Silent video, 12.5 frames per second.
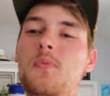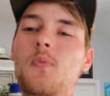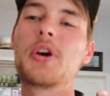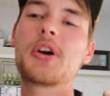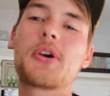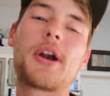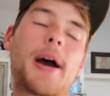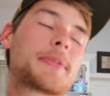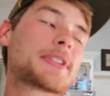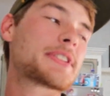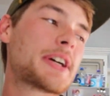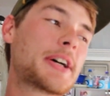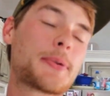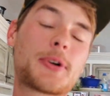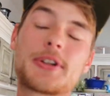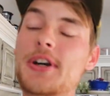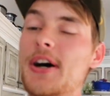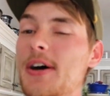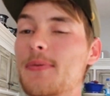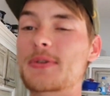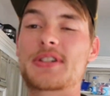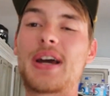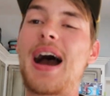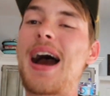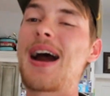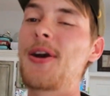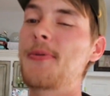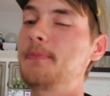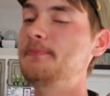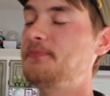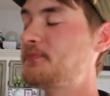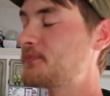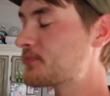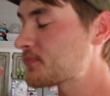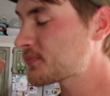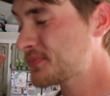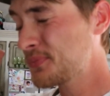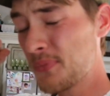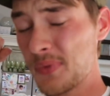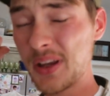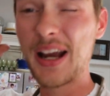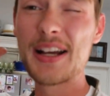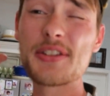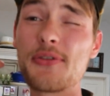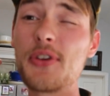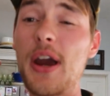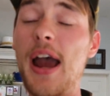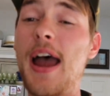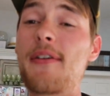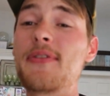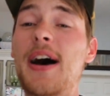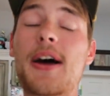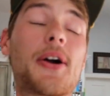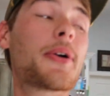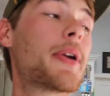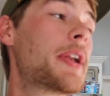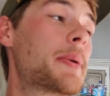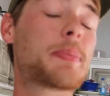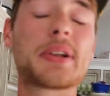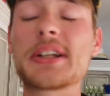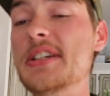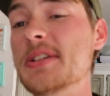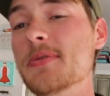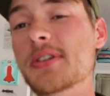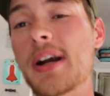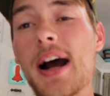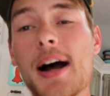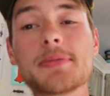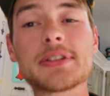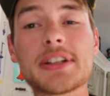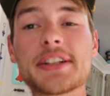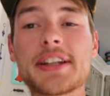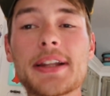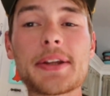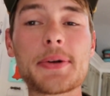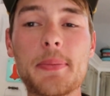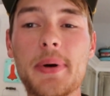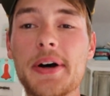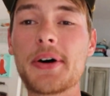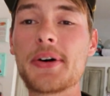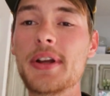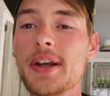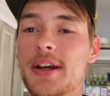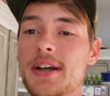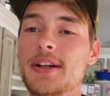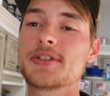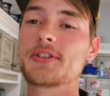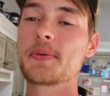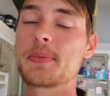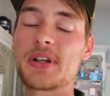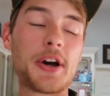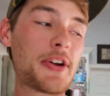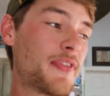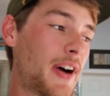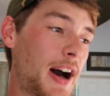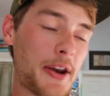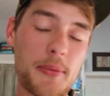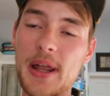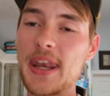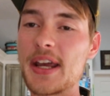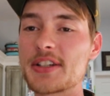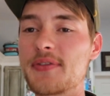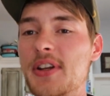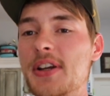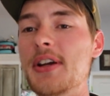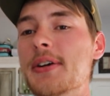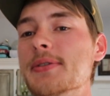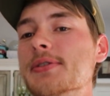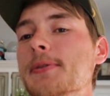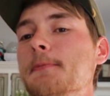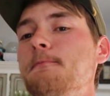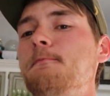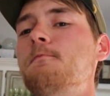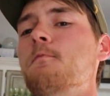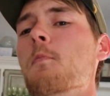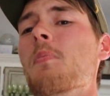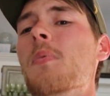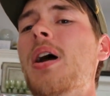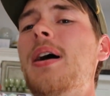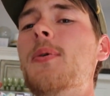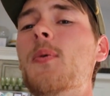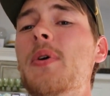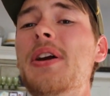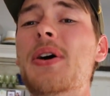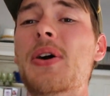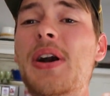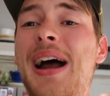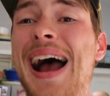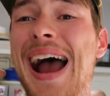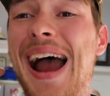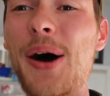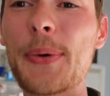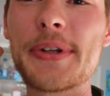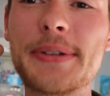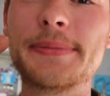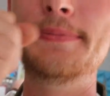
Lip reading: We're gonna wrap this up. We're done. We're tired. Guys, if you have not already, please subscribe. Click that little bell so you'll be notified on my next videos. And we are out.